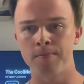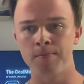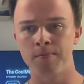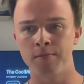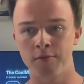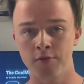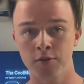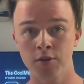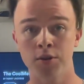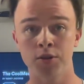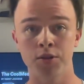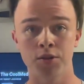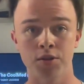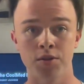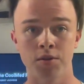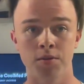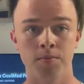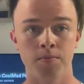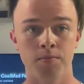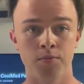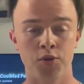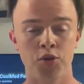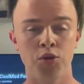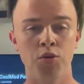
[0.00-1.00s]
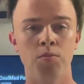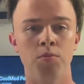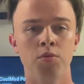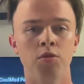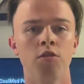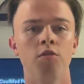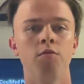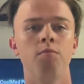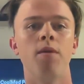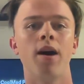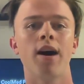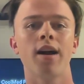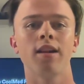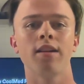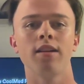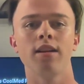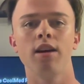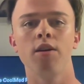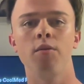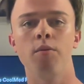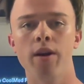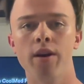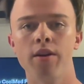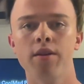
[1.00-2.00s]
first, to improve bodily
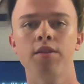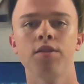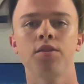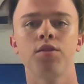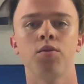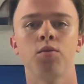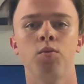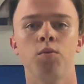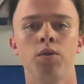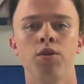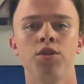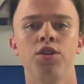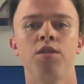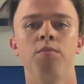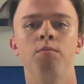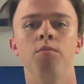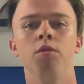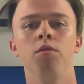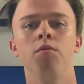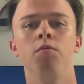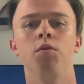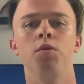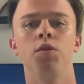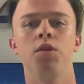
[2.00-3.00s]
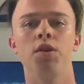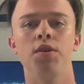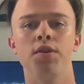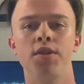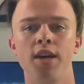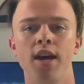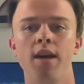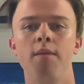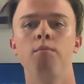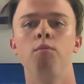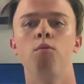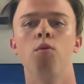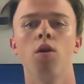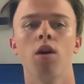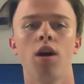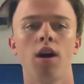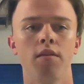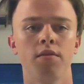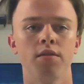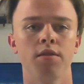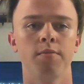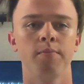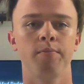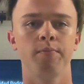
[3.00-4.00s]
awareness, one should move with intent more
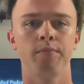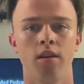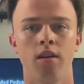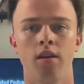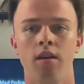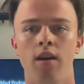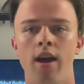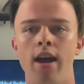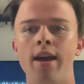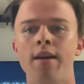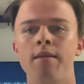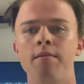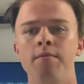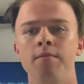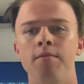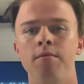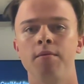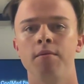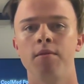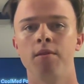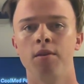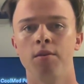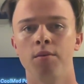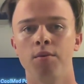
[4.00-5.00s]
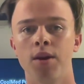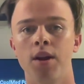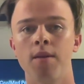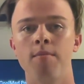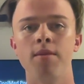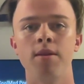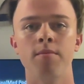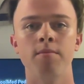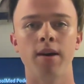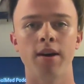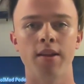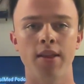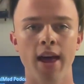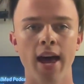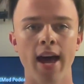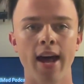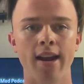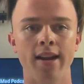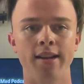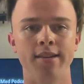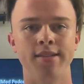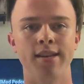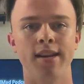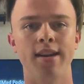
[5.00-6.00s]
often. And what I mean by
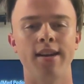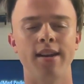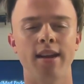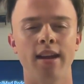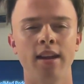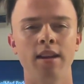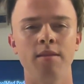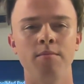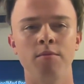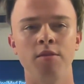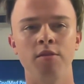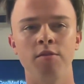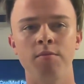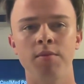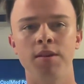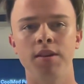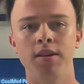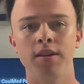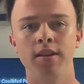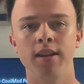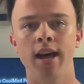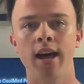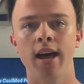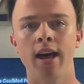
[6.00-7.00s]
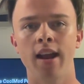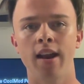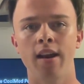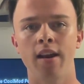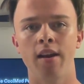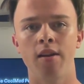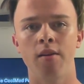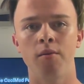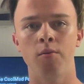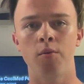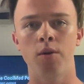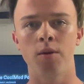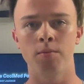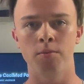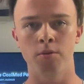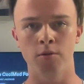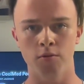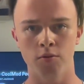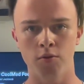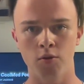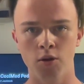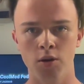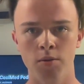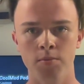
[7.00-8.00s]
that is that in any movement that one
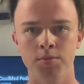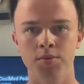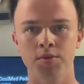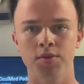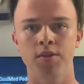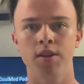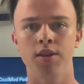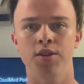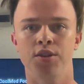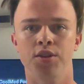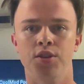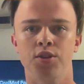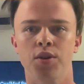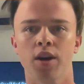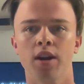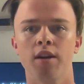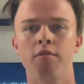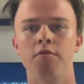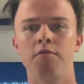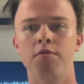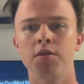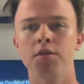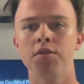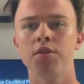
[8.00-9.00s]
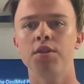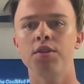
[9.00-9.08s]
performs, they should try to feel the